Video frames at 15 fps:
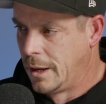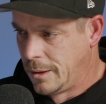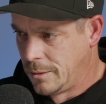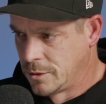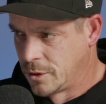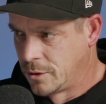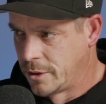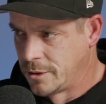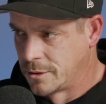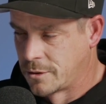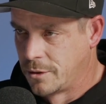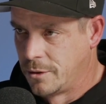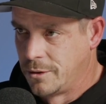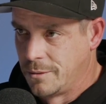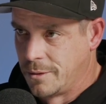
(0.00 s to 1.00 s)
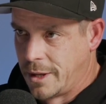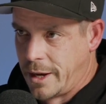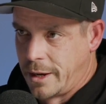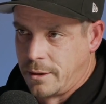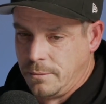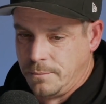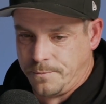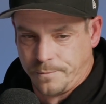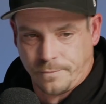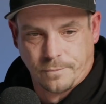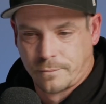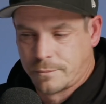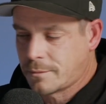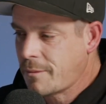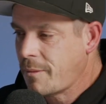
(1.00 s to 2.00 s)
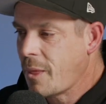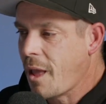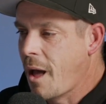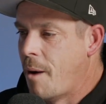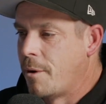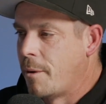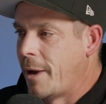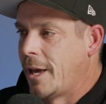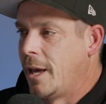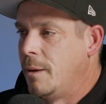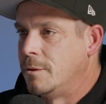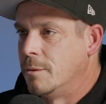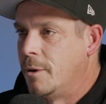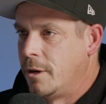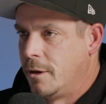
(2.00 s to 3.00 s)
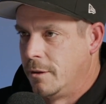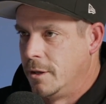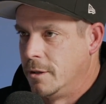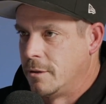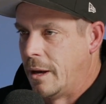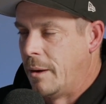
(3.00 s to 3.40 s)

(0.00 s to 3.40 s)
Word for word: It was all those crew that were like, I'm going to make heaps of money on this.